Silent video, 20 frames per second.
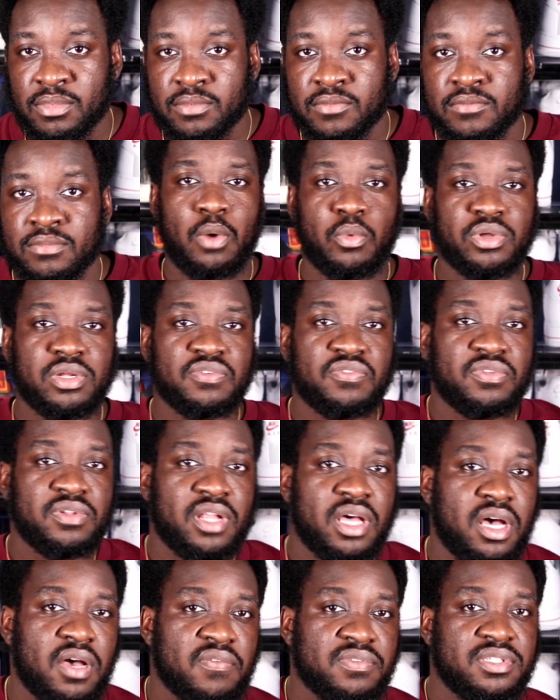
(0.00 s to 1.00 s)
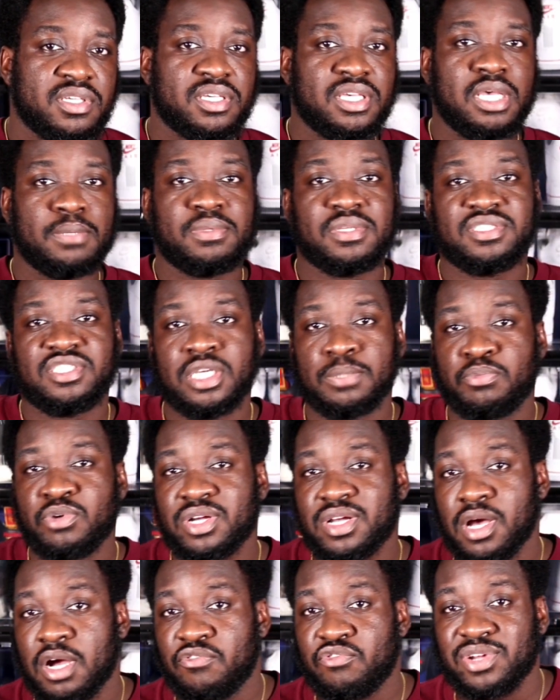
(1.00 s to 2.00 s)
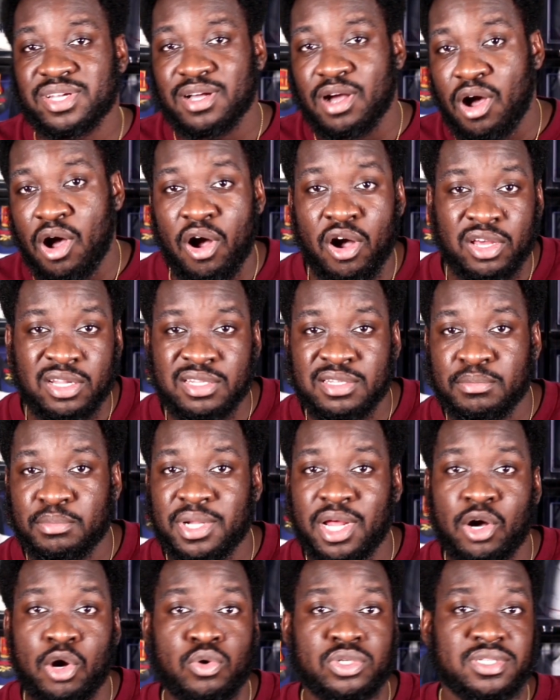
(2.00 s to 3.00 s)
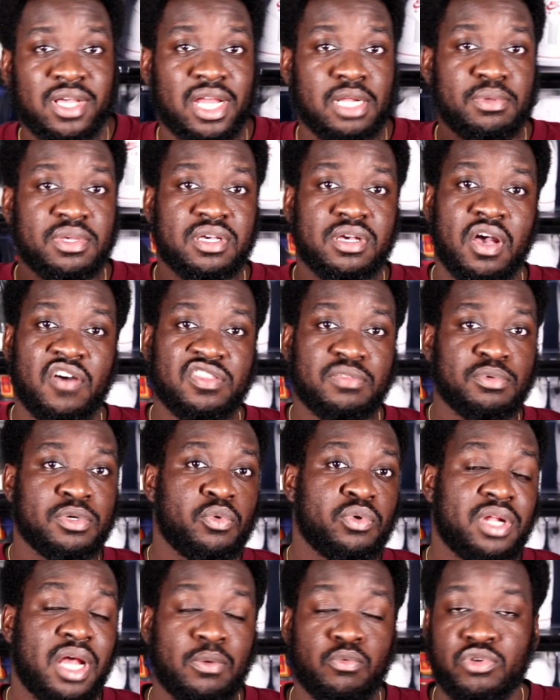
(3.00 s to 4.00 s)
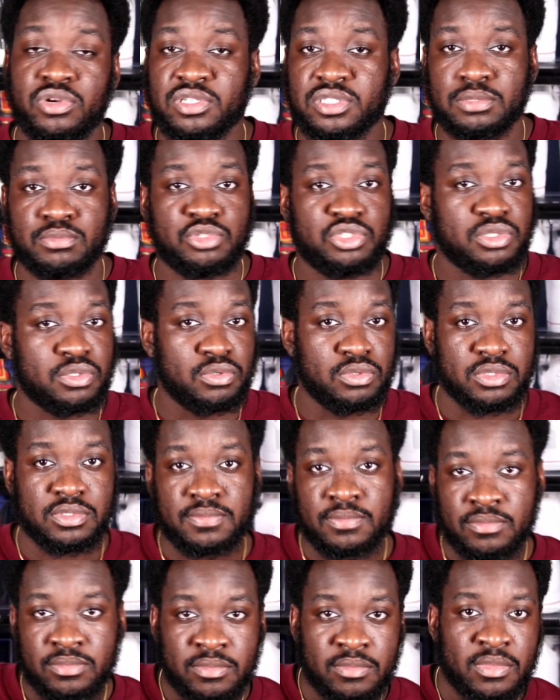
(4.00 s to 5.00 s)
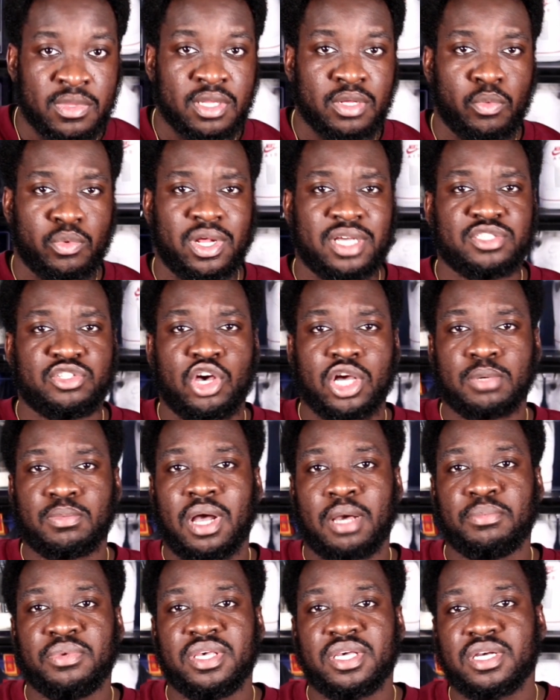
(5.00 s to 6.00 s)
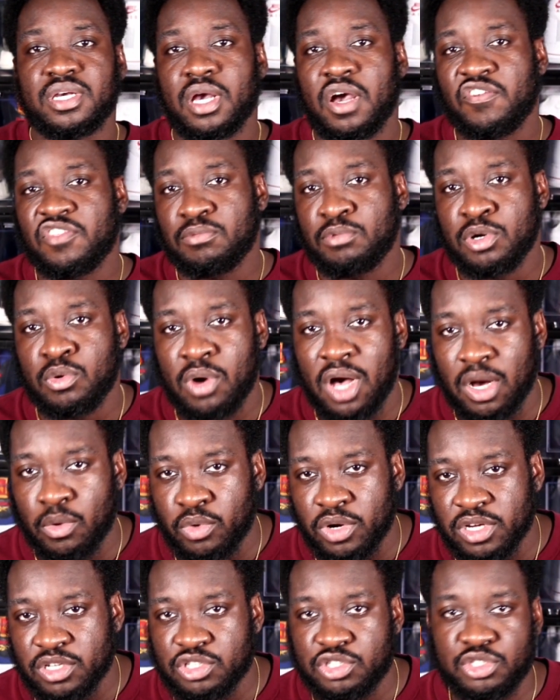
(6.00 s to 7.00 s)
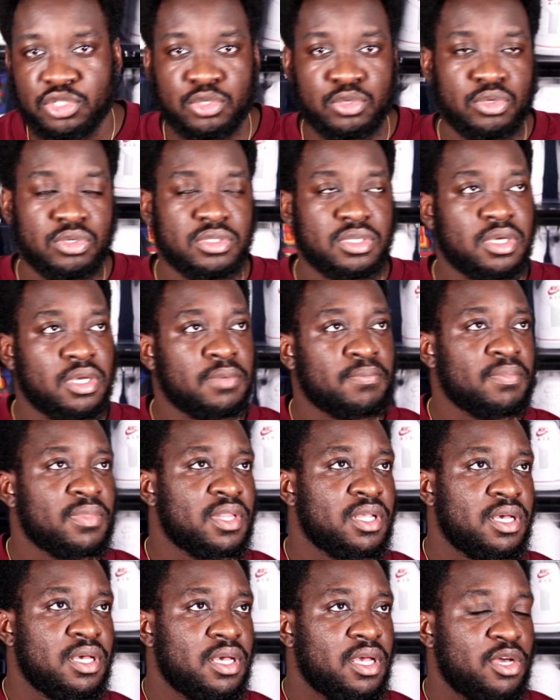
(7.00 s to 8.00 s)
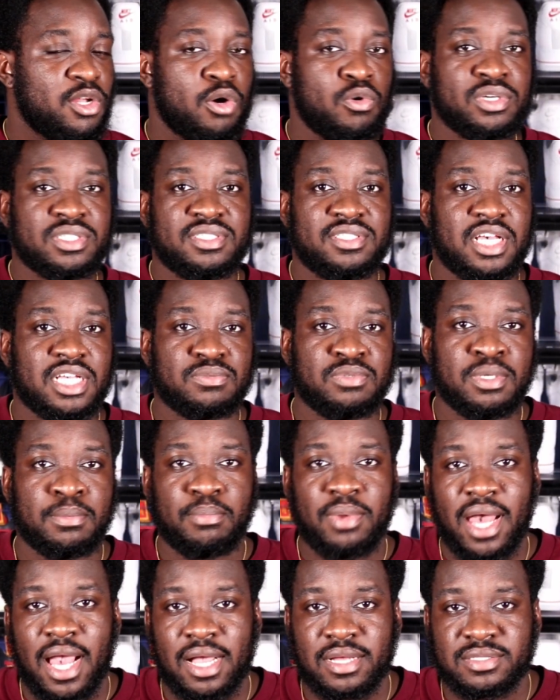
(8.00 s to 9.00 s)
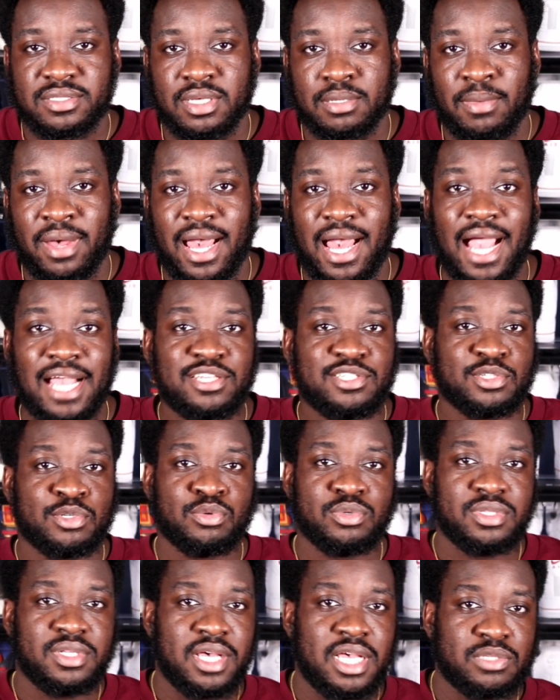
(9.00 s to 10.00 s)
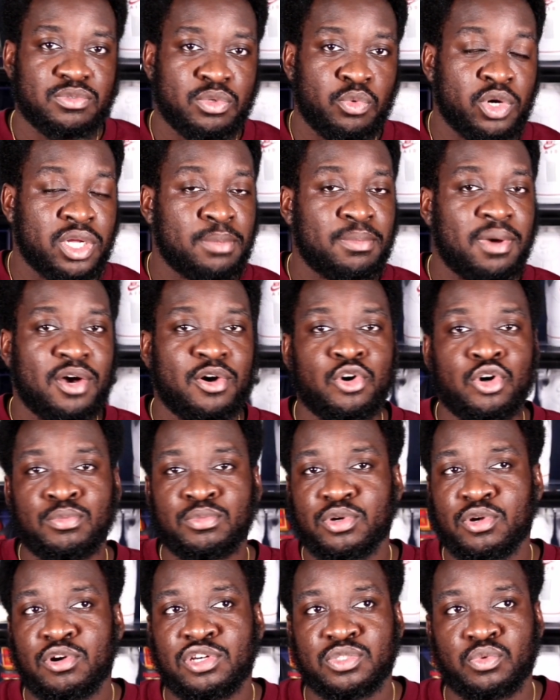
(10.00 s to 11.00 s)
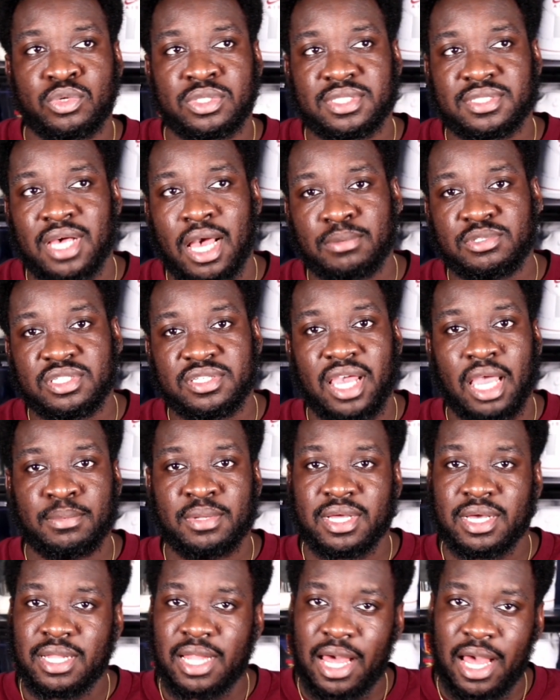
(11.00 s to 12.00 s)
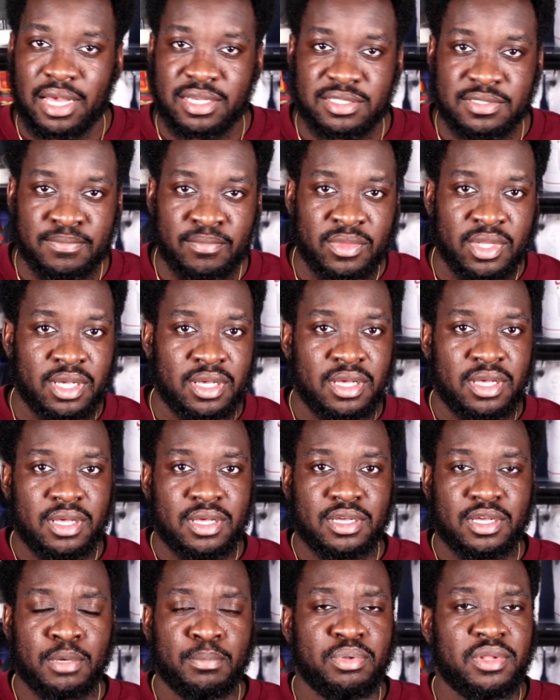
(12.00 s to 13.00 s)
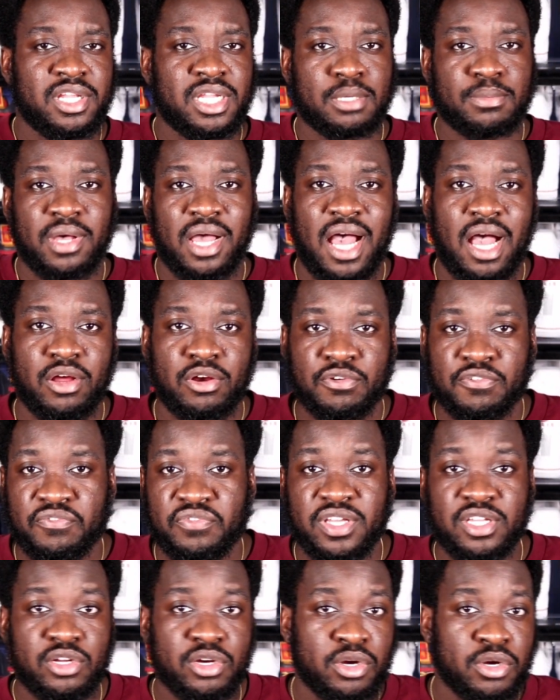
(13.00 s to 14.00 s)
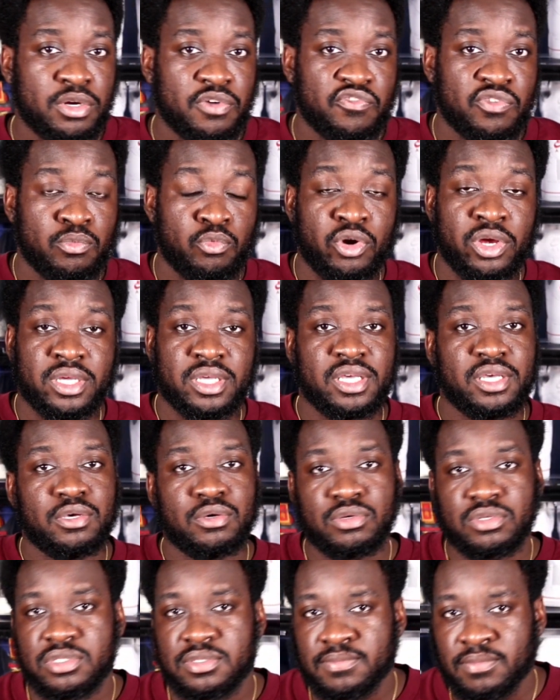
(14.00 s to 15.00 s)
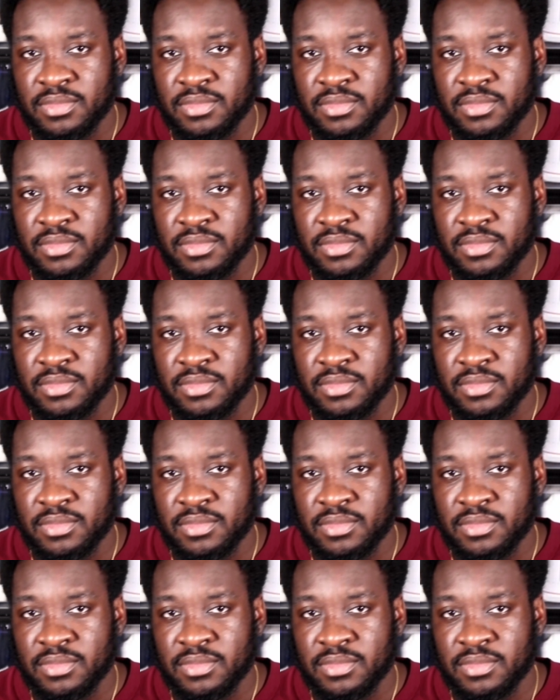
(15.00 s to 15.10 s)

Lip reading: I would have loved to keep the zipper covering on, but I always gotta be comfortable when I'm wearing some shoes. When I talk about being comfortable while wearing shoes, it always takes me back to my high school days when one of my homegirls one time, she came to class complaining about how her feet hurt from wearing heels.